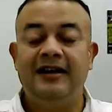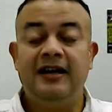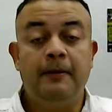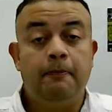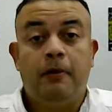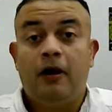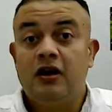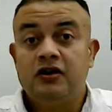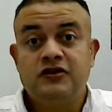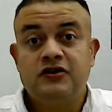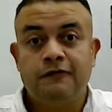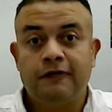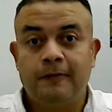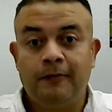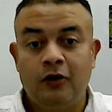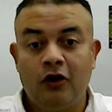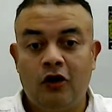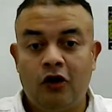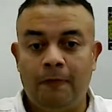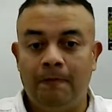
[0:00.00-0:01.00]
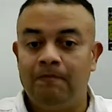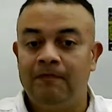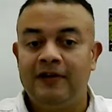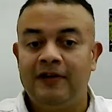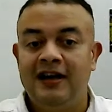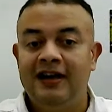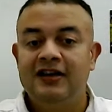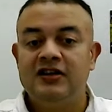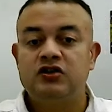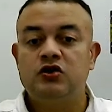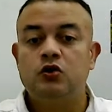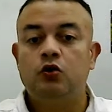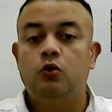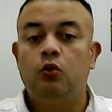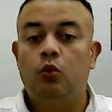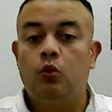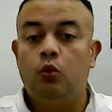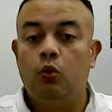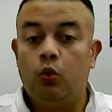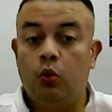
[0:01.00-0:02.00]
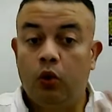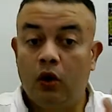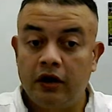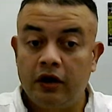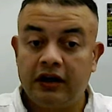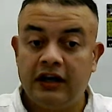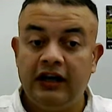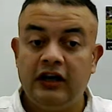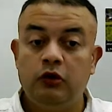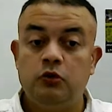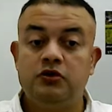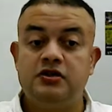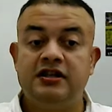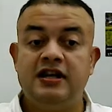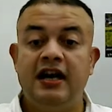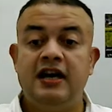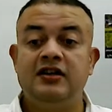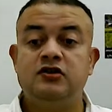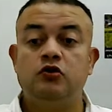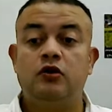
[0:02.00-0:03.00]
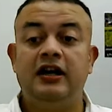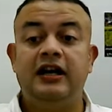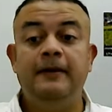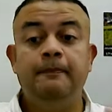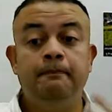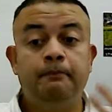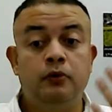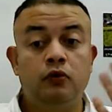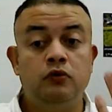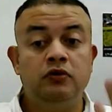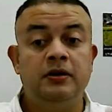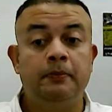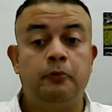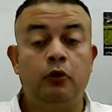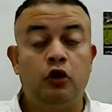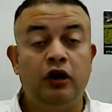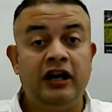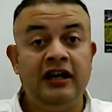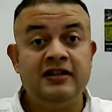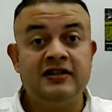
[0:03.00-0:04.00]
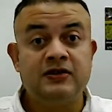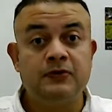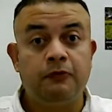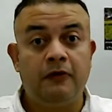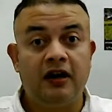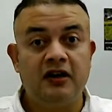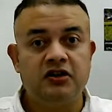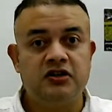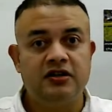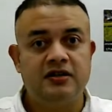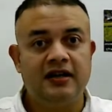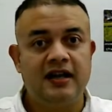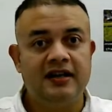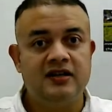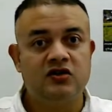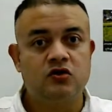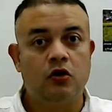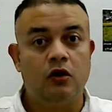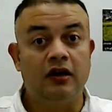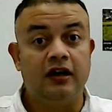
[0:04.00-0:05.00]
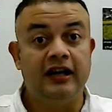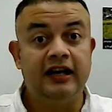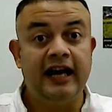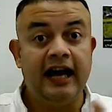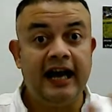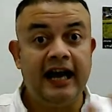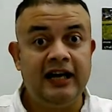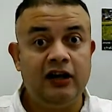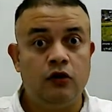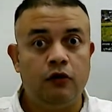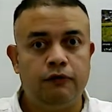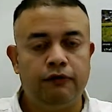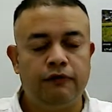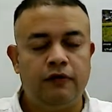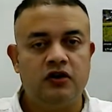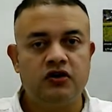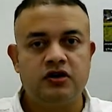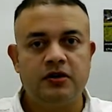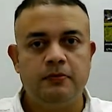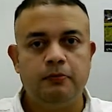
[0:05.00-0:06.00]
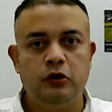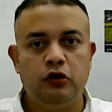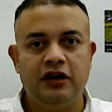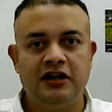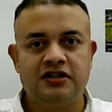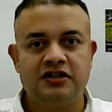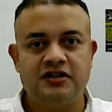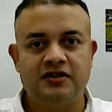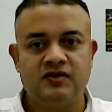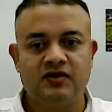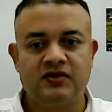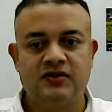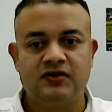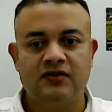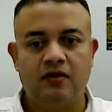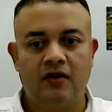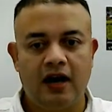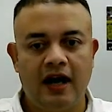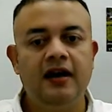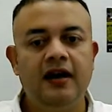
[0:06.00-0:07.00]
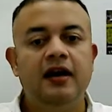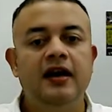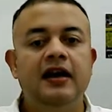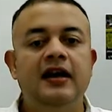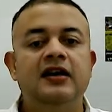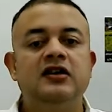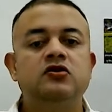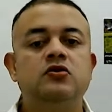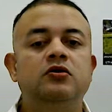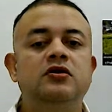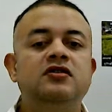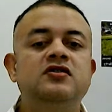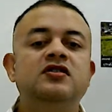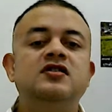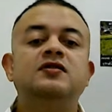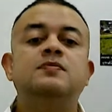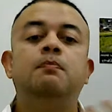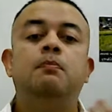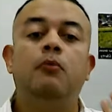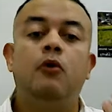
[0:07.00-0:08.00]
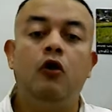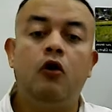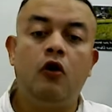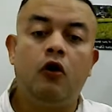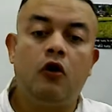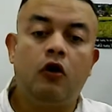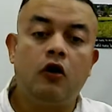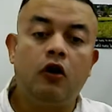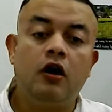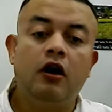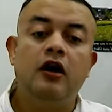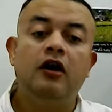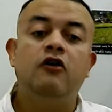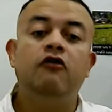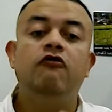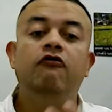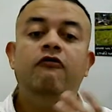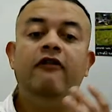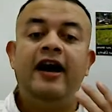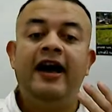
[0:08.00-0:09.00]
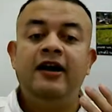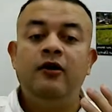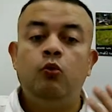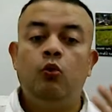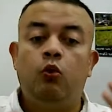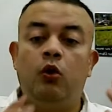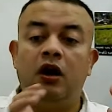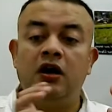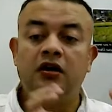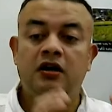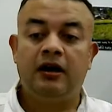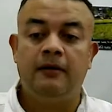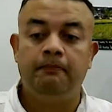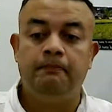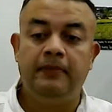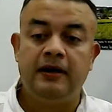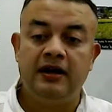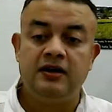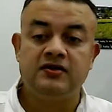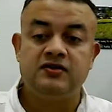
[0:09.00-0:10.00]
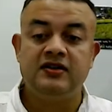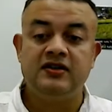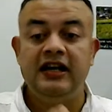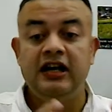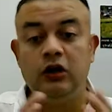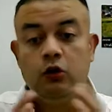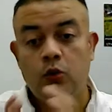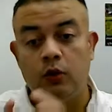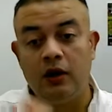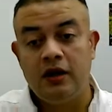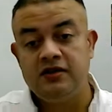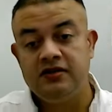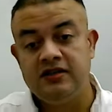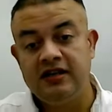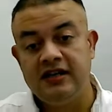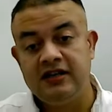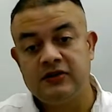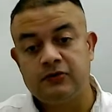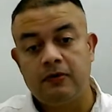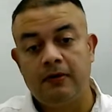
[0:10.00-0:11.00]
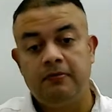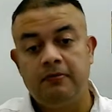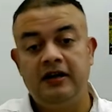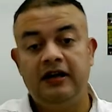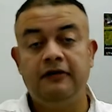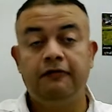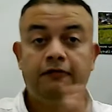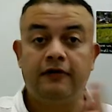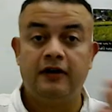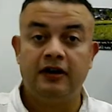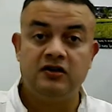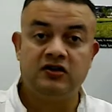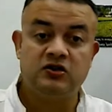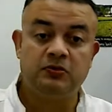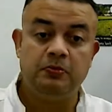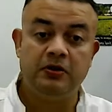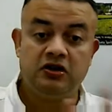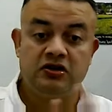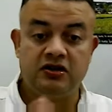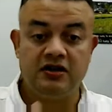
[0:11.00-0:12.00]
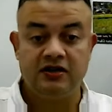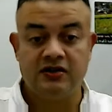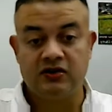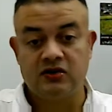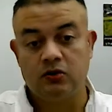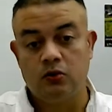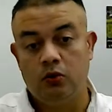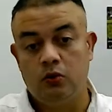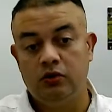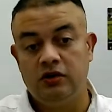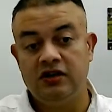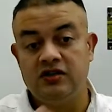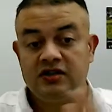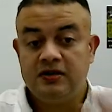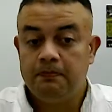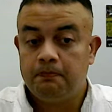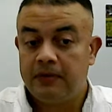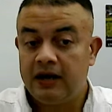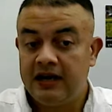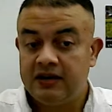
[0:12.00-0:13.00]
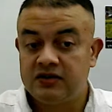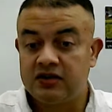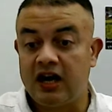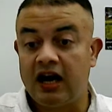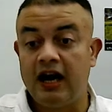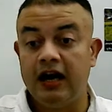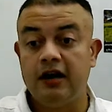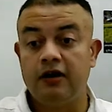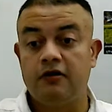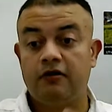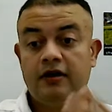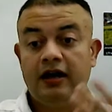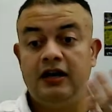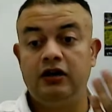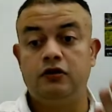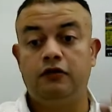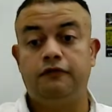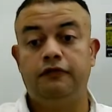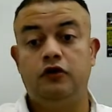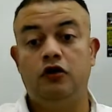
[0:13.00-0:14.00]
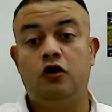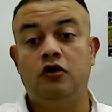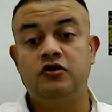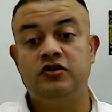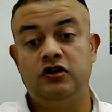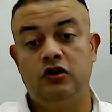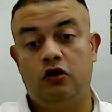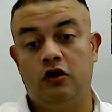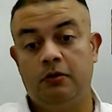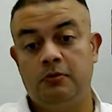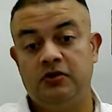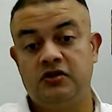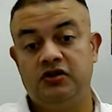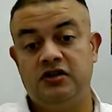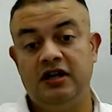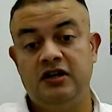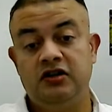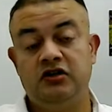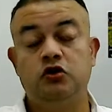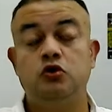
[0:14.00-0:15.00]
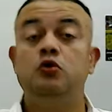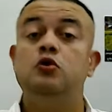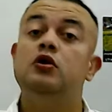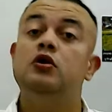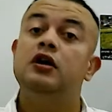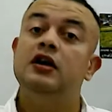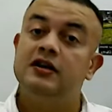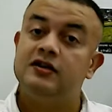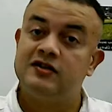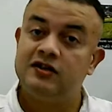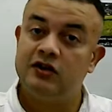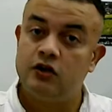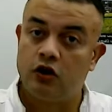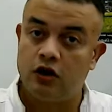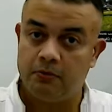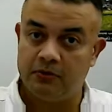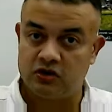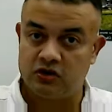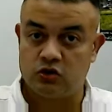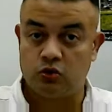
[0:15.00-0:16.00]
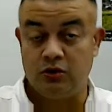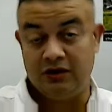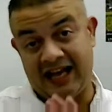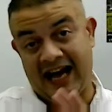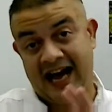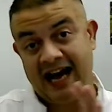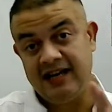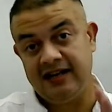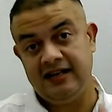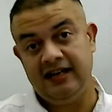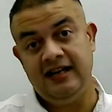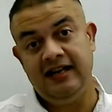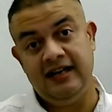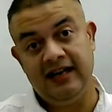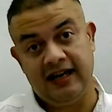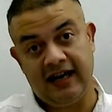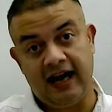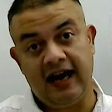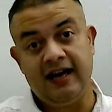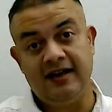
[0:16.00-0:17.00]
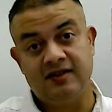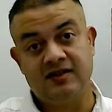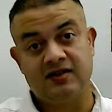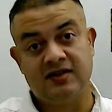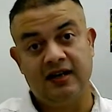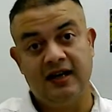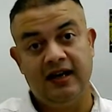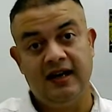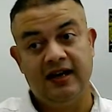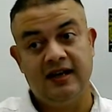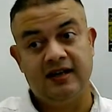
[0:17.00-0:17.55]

departure from norm so working to change or improve the protein's function that is called gain of function mutations right so this is more when one compares equivalent genes from different species so this implies higher rate of non-synonymous change to synonymous so that indicates